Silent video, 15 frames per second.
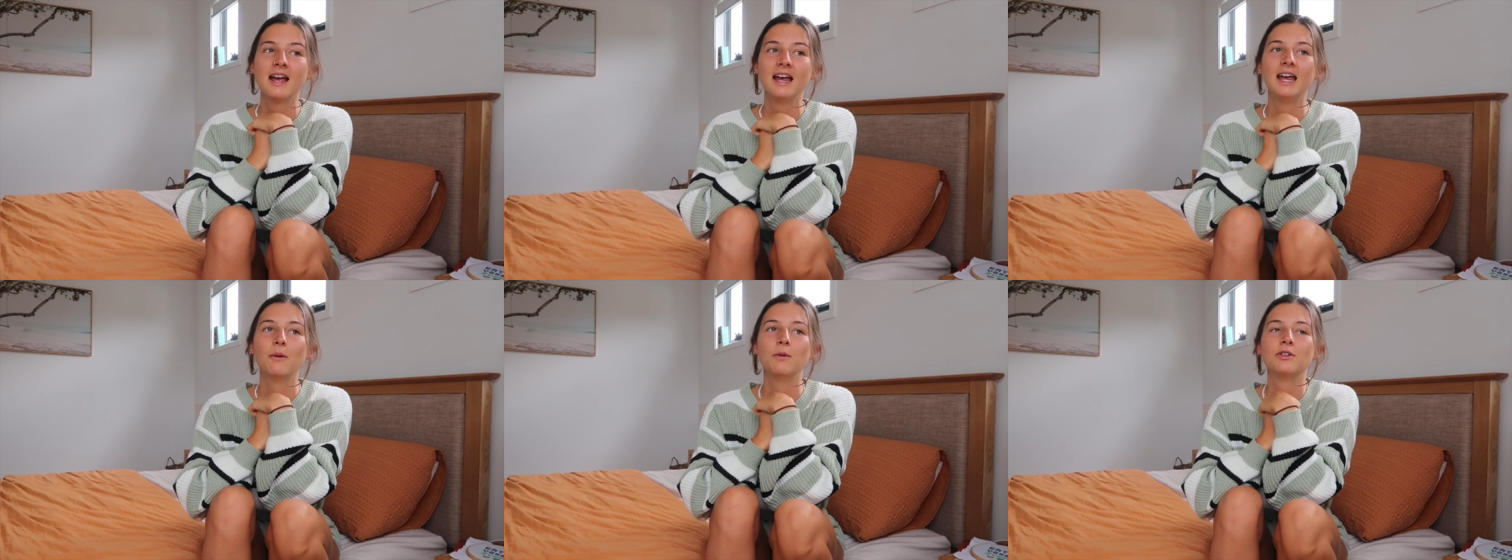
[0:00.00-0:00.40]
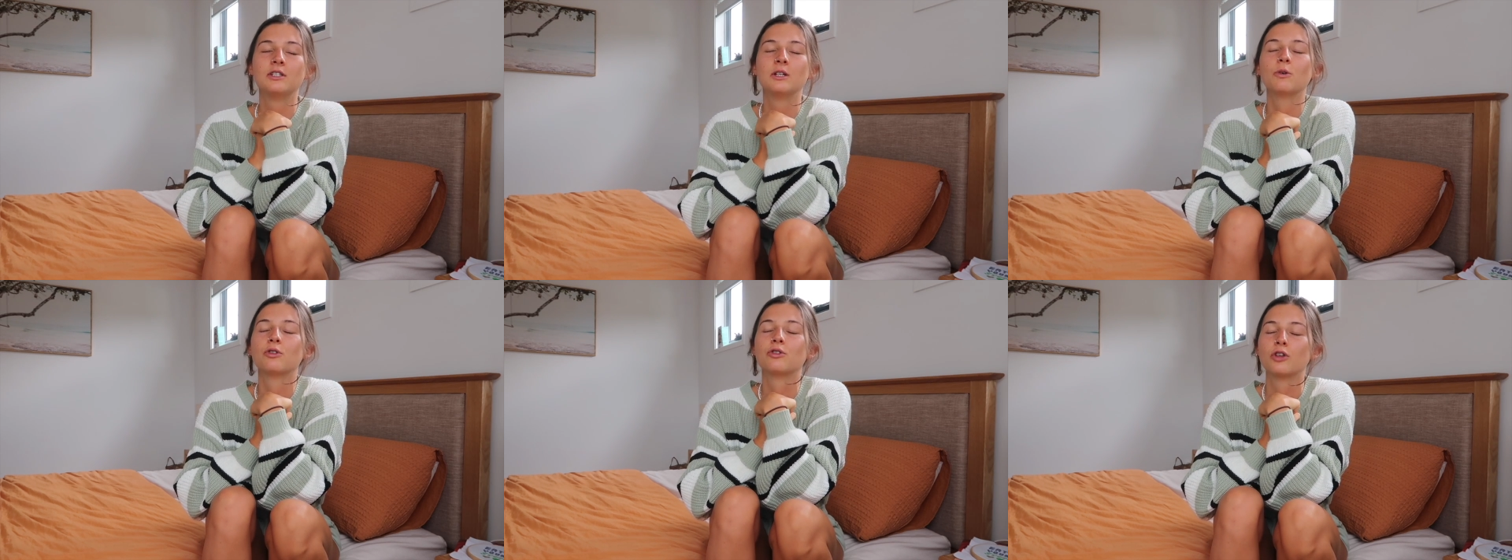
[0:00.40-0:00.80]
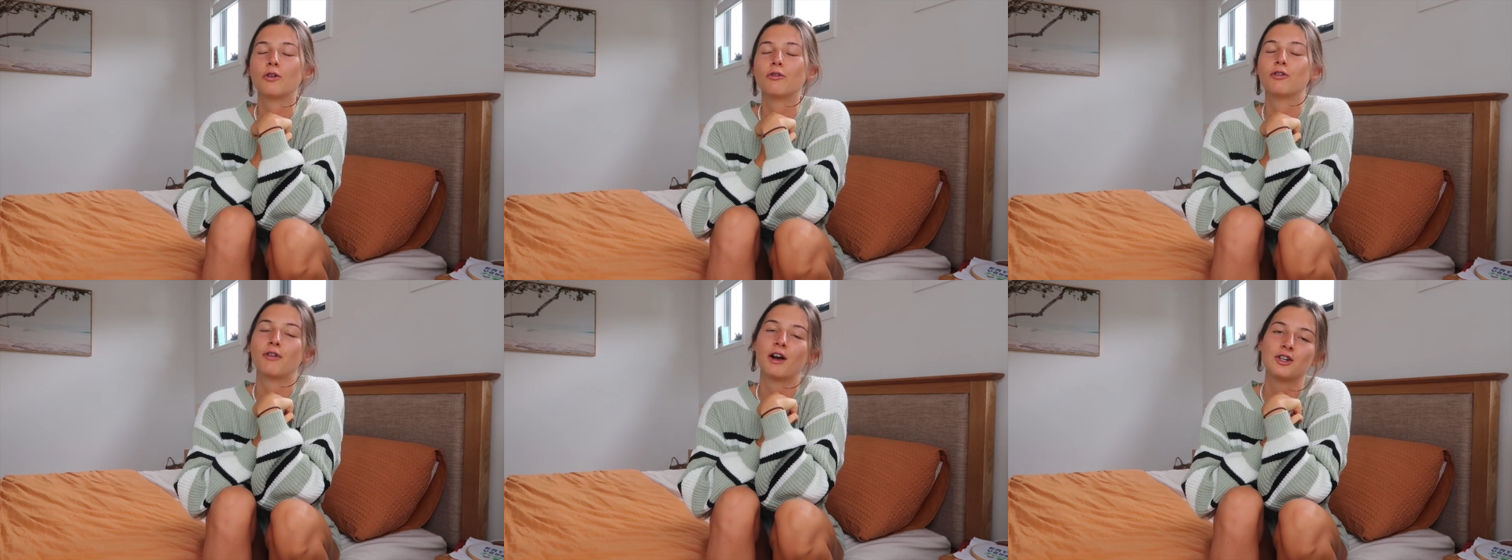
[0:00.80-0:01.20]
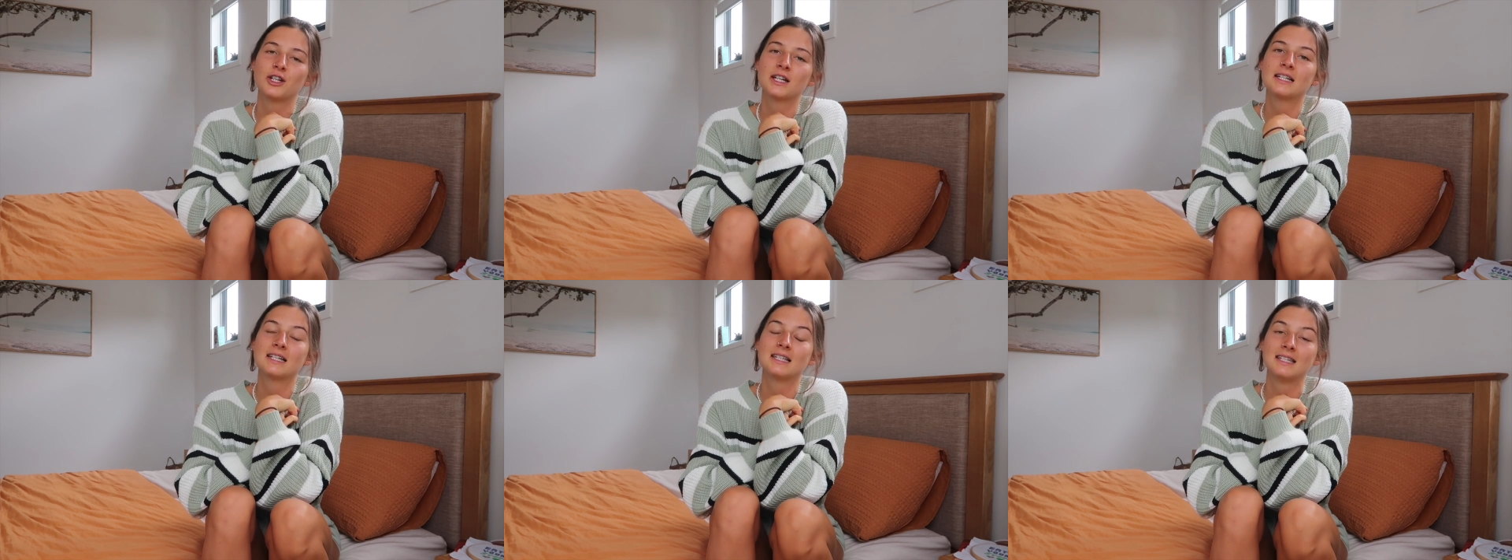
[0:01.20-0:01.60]
it was still so
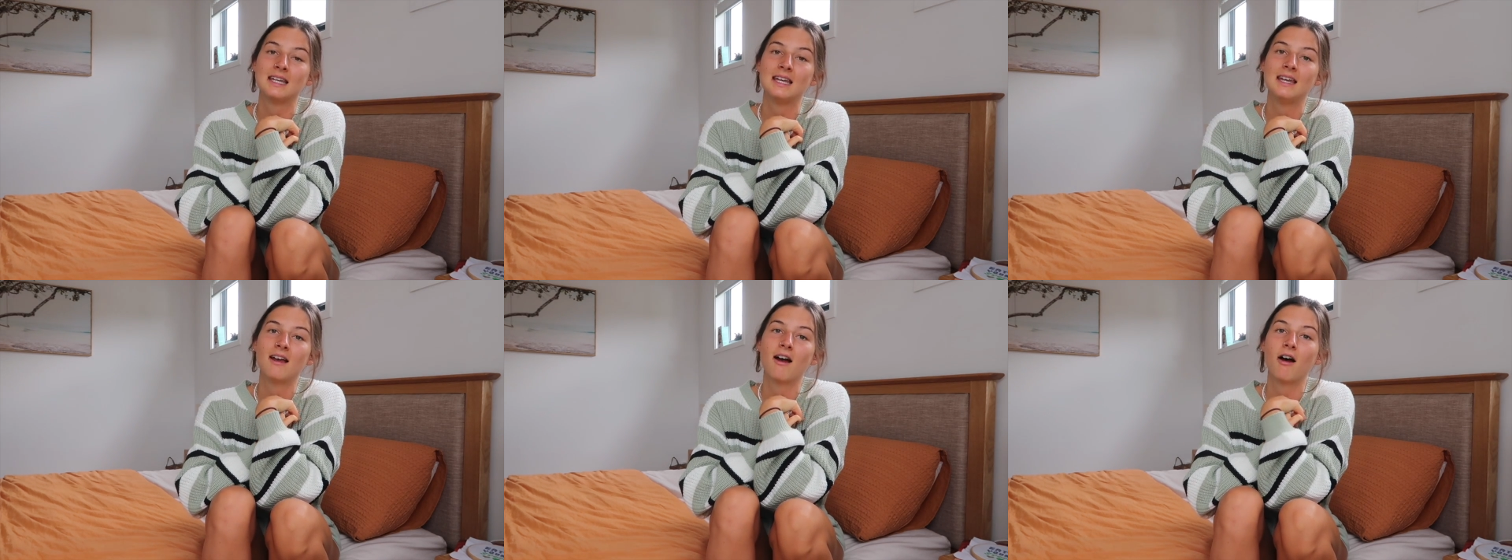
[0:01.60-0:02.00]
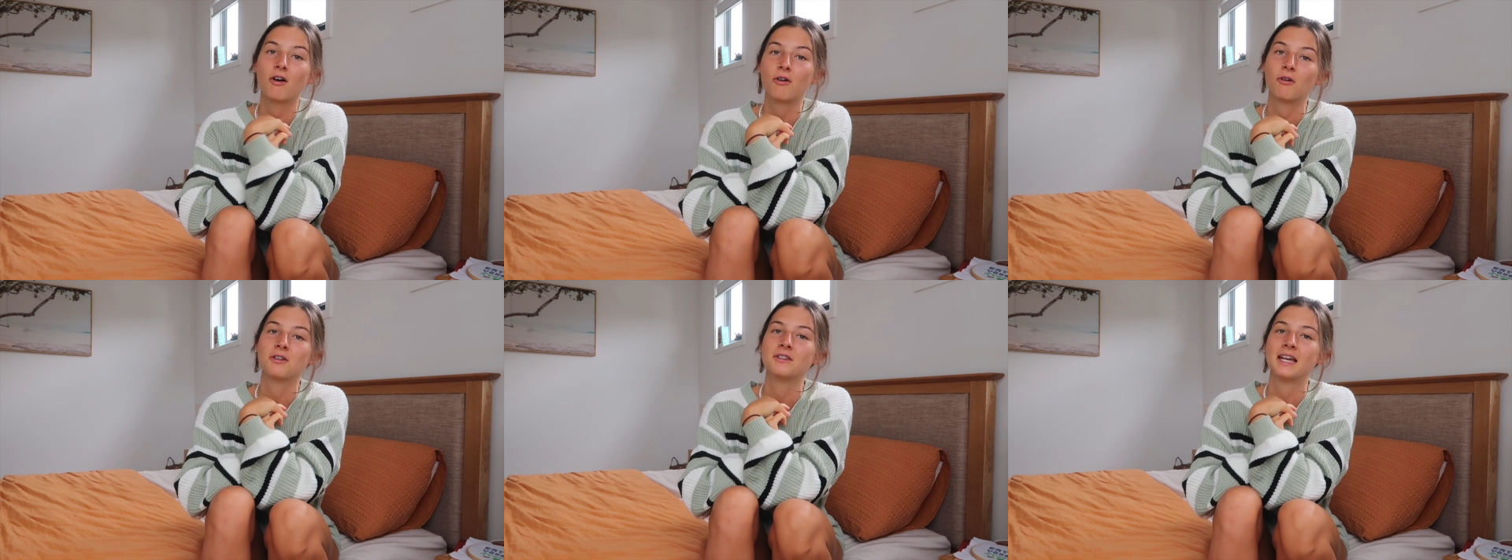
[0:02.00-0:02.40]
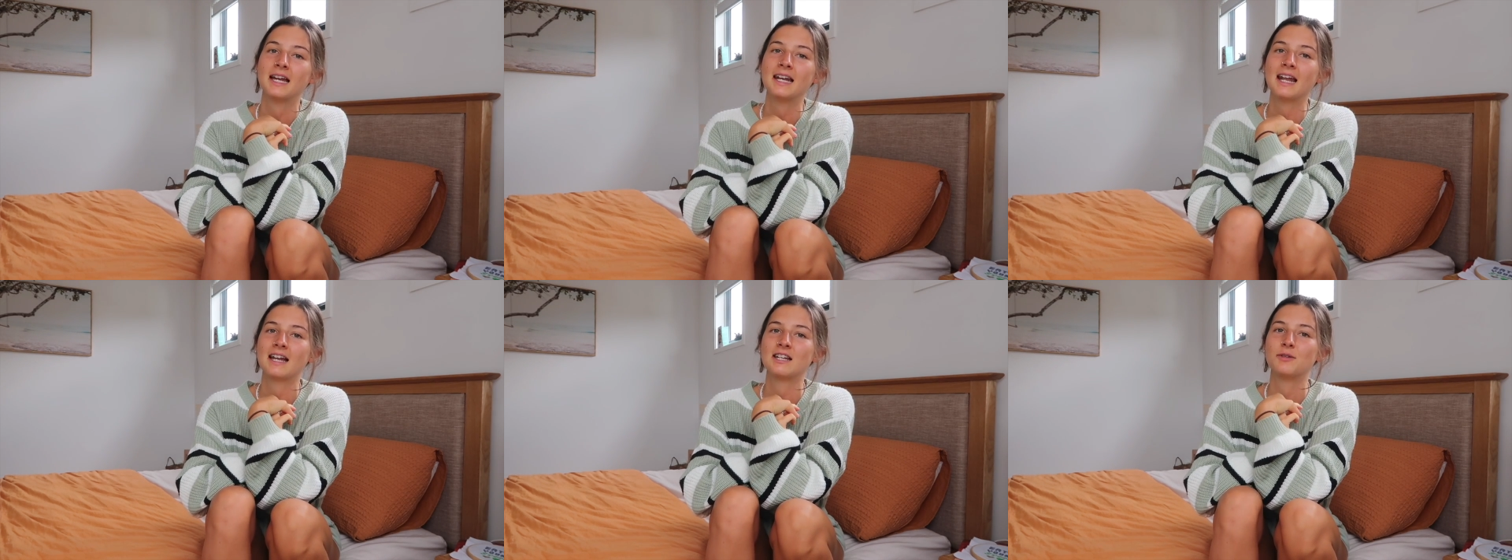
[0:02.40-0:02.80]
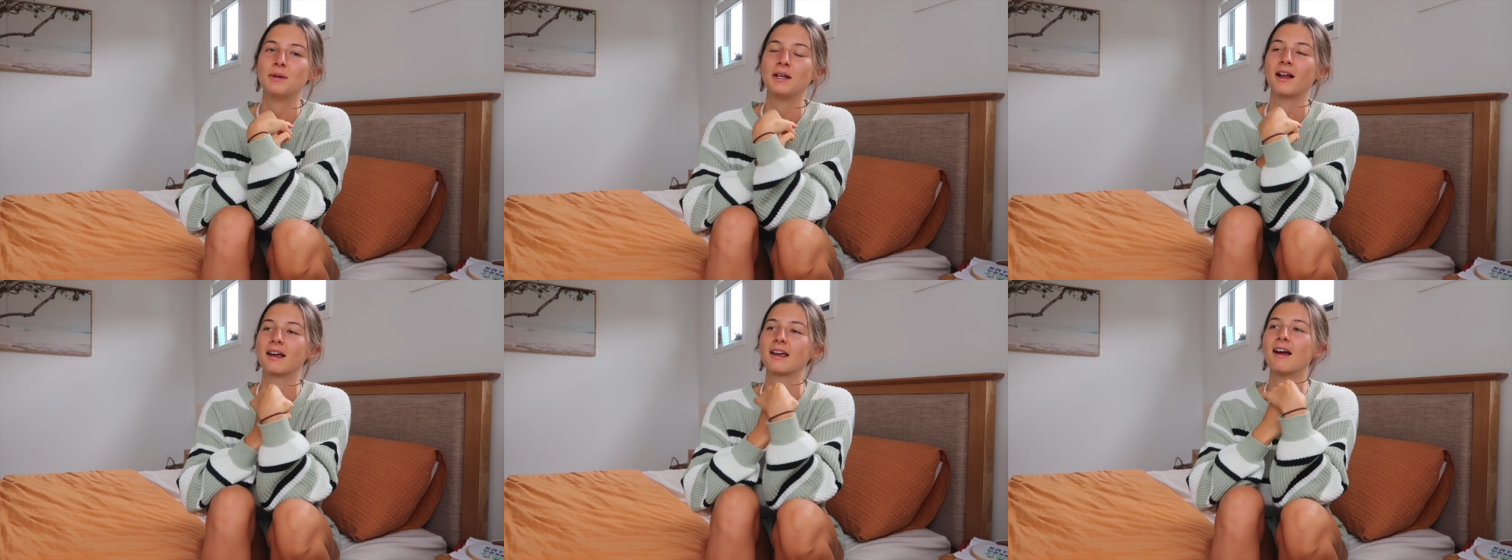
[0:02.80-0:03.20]
refreshing to see her content and to
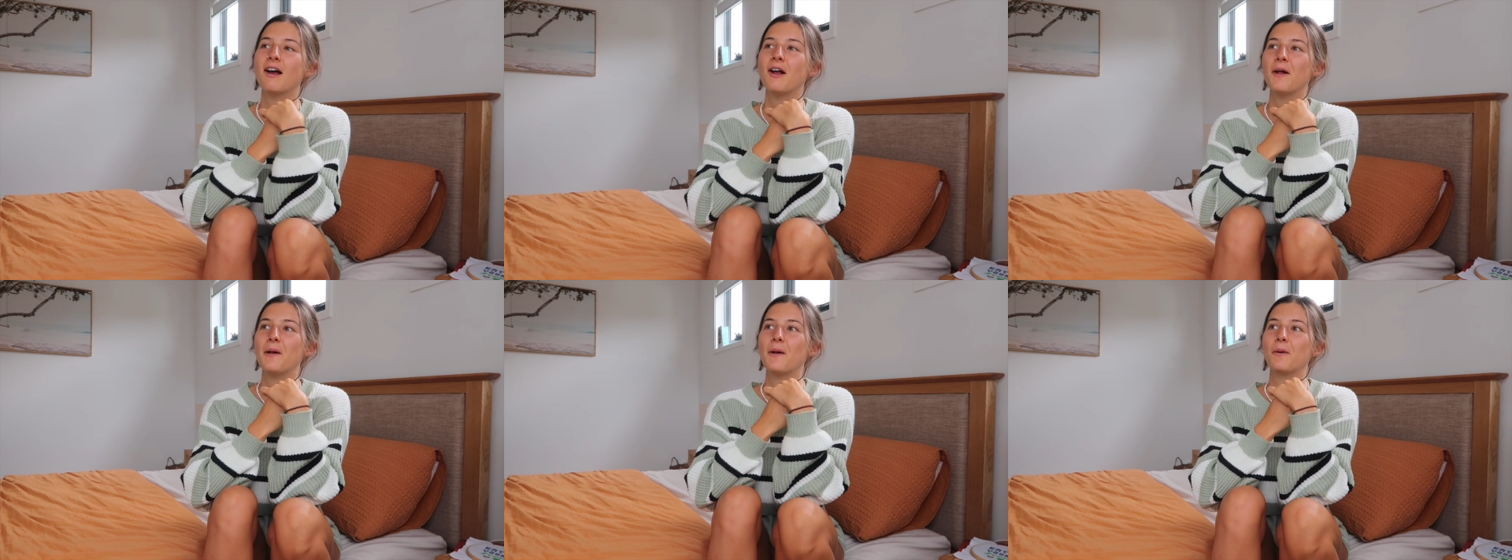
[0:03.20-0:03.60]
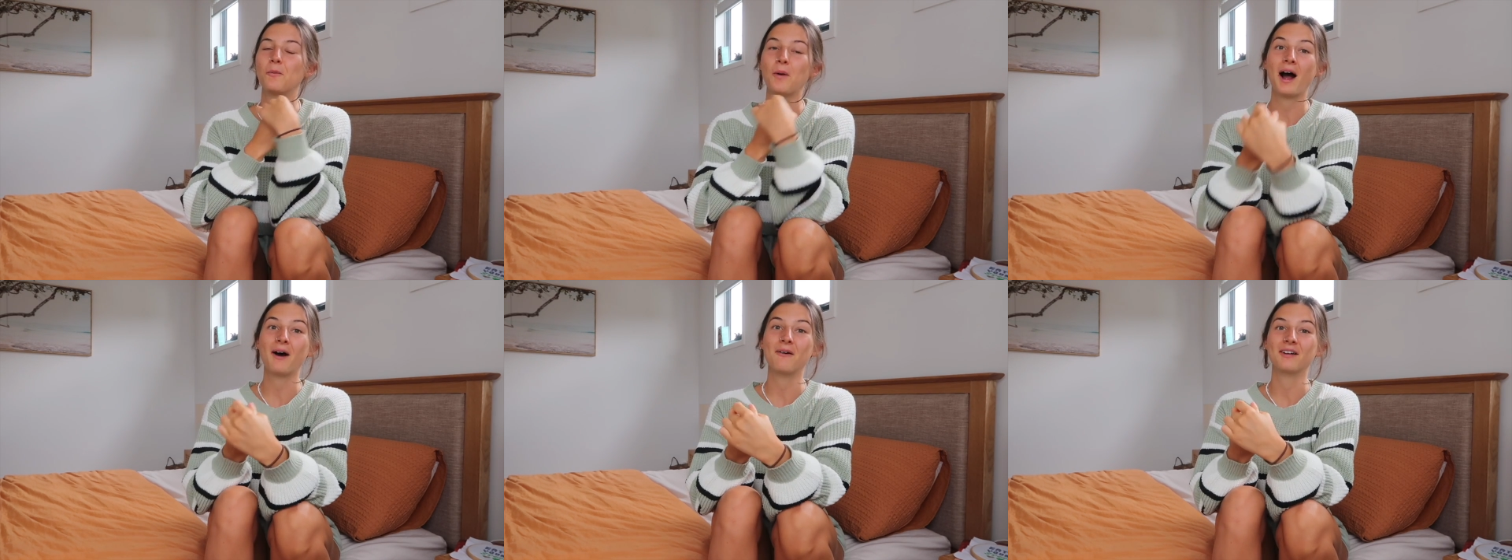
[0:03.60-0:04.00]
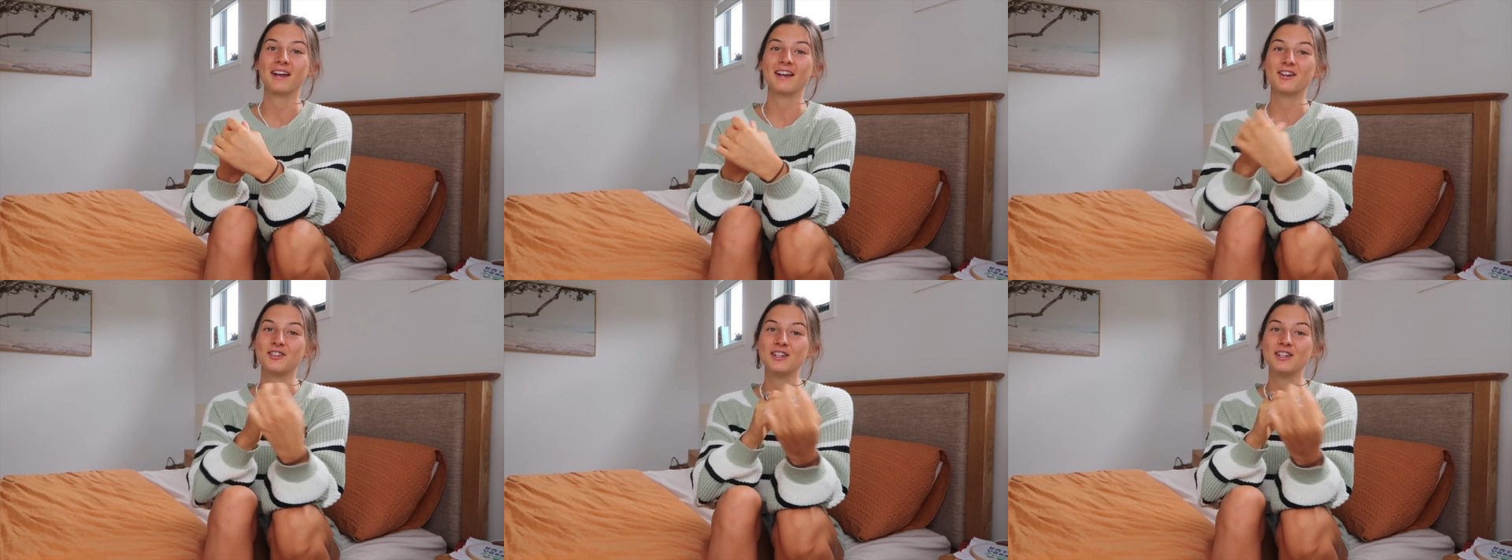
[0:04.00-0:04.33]
be like, wow, like